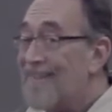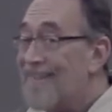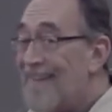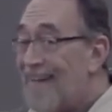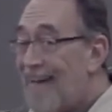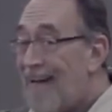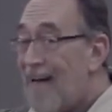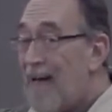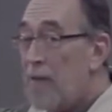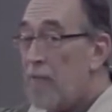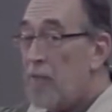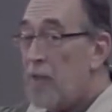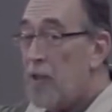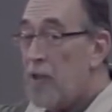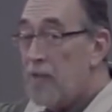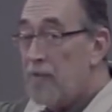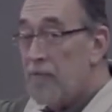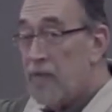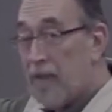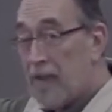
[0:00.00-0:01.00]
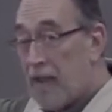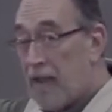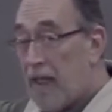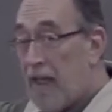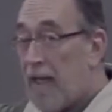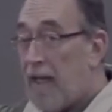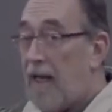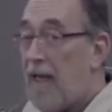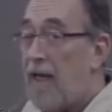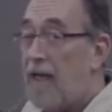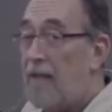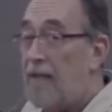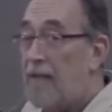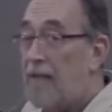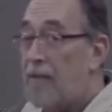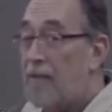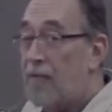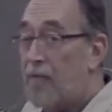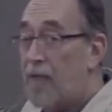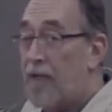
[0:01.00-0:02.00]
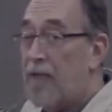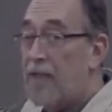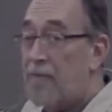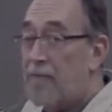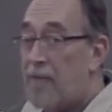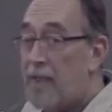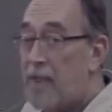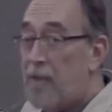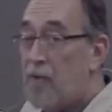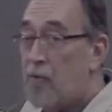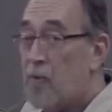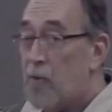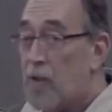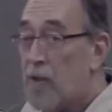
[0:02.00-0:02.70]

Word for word: top of the line ready-made